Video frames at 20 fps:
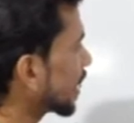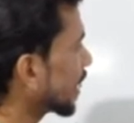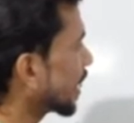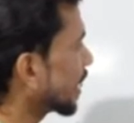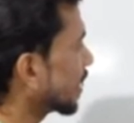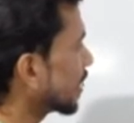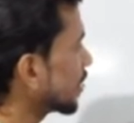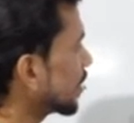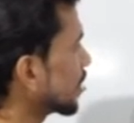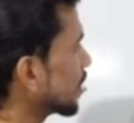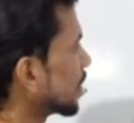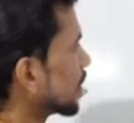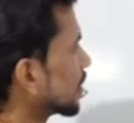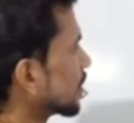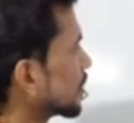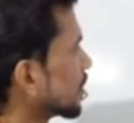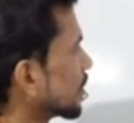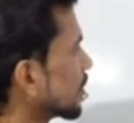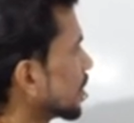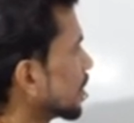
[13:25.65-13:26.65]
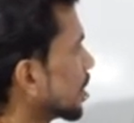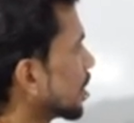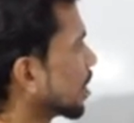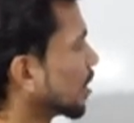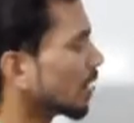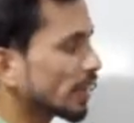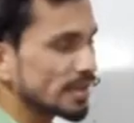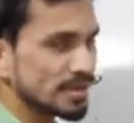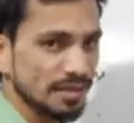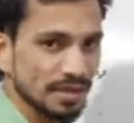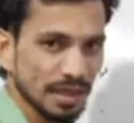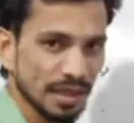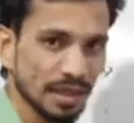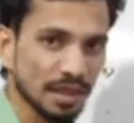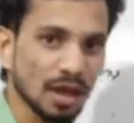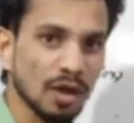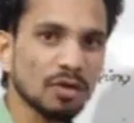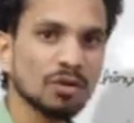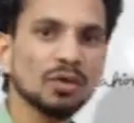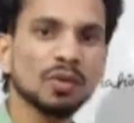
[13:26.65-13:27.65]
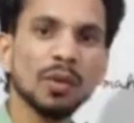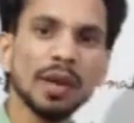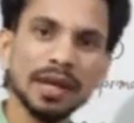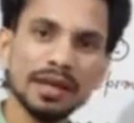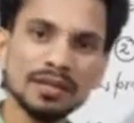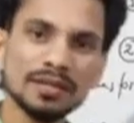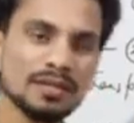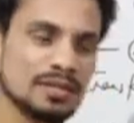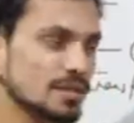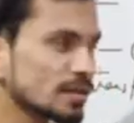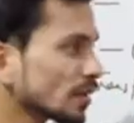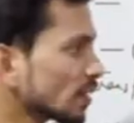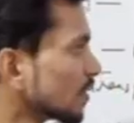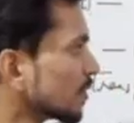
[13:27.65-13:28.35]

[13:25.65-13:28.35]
L is taken out to S.